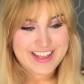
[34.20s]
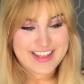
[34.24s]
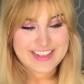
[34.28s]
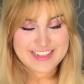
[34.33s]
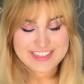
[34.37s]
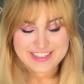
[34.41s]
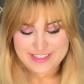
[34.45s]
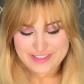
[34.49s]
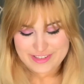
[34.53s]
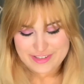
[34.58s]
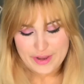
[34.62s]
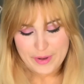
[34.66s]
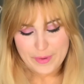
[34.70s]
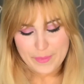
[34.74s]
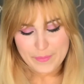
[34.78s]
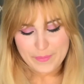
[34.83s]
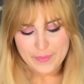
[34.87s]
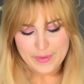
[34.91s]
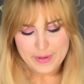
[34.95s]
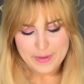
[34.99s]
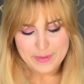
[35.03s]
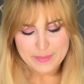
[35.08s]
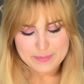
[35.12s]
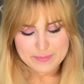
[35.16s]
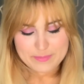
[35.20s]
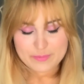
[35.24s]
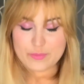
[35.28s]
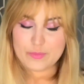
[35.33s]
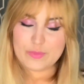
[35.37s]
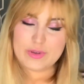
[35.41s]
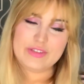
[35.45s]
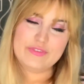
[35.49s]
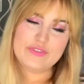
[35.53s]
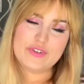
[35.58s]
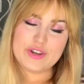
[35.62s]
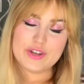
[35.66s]
So
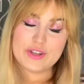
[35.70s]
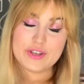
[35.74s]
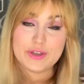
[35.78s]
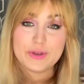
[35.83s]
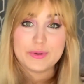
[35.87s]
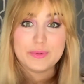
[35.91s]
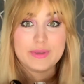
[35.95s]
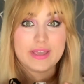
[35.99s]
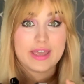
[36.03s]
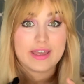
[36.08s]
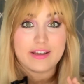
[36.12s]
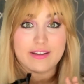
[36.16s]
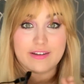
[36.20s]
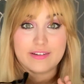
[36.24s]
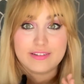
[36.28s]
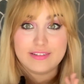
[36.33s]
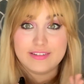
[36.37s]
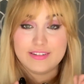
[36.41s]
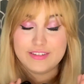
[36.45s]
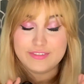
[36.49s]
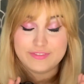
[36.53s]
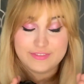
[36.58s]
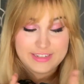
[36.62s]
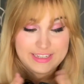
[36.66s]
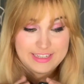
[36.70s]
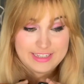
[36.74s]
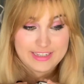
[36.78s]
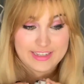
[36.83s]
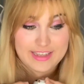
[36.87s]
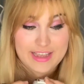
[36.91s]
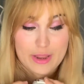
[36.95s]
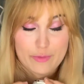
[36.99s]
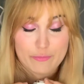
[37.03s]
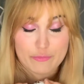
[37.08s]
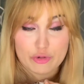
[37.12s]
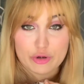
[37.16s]
we've got to go get our lovely
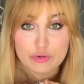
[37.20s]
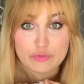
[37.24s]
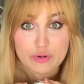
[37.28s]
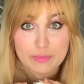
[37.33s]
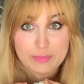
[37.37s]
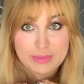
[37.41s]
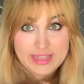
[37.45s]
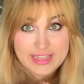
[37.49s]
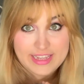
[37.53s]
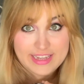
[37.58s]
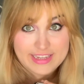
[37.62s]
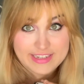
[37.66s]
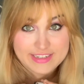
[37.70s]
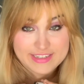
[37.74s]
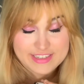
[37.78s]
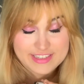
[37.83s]
camera repaired.